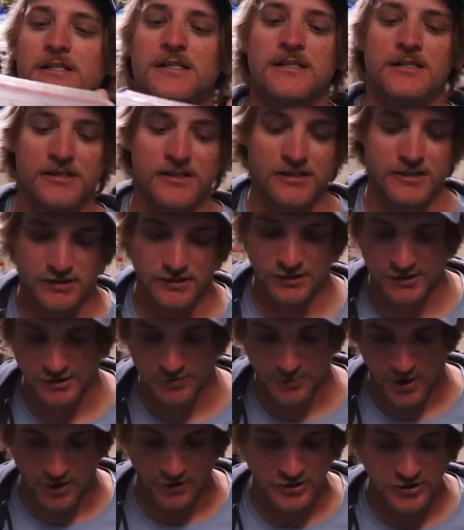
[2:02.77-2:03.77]
This is just their
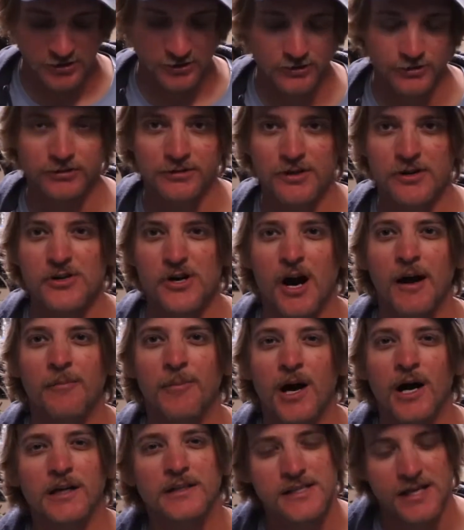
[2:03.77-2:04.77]
smallest little dry
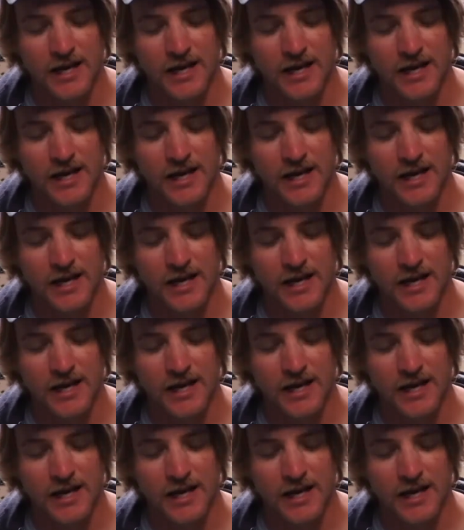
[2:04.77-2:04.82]
box,